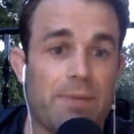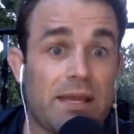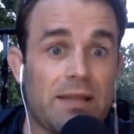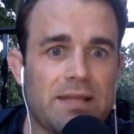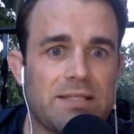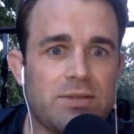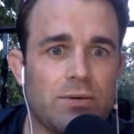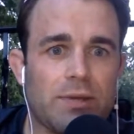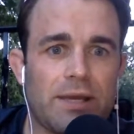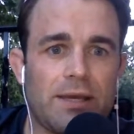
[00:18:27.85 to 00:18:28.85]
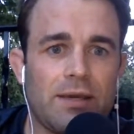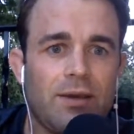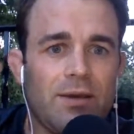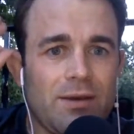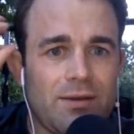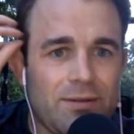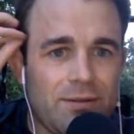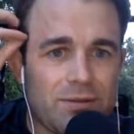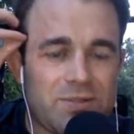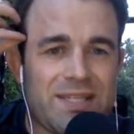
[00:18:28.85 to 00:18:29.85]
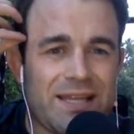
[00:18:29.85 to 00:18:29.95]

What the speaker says: Again, that's your you see